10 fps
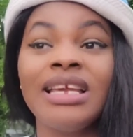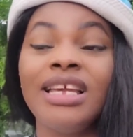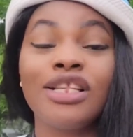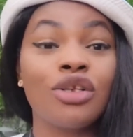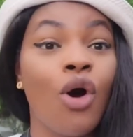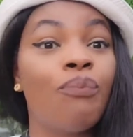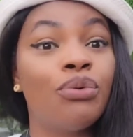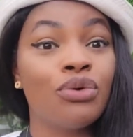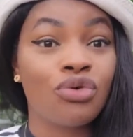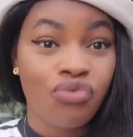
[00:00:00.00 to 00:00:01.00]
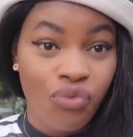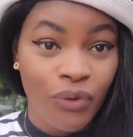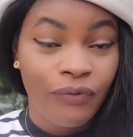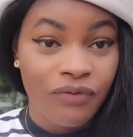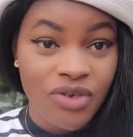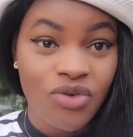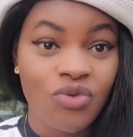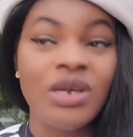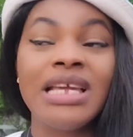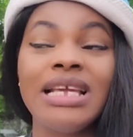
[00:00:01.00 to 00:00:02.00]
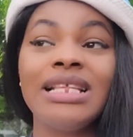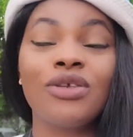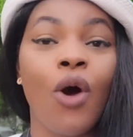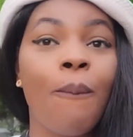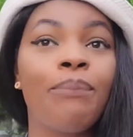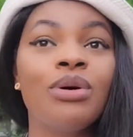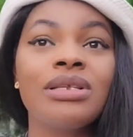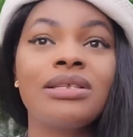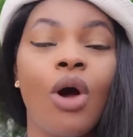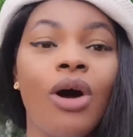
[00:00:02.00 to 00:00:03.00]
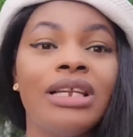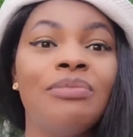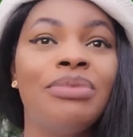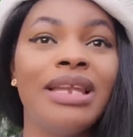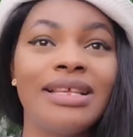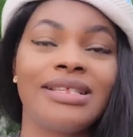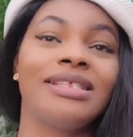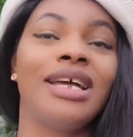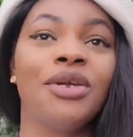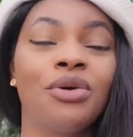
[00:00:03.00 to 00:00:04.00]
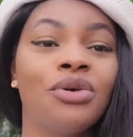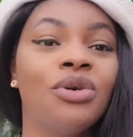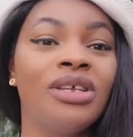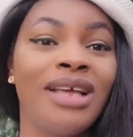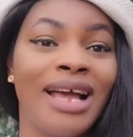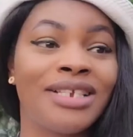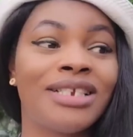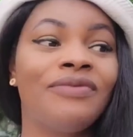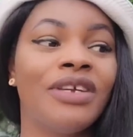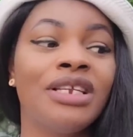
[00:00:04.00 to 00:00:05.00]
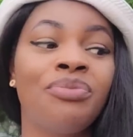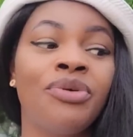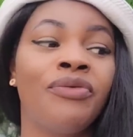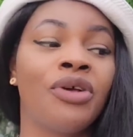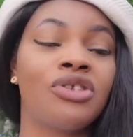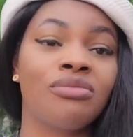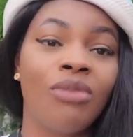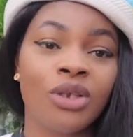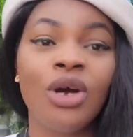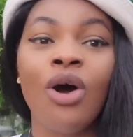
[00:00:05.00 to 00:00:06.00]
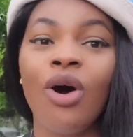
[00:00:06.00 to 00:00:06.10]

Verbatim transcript: it opens road for you, it opens all the blessings that you could not achieve in the previous month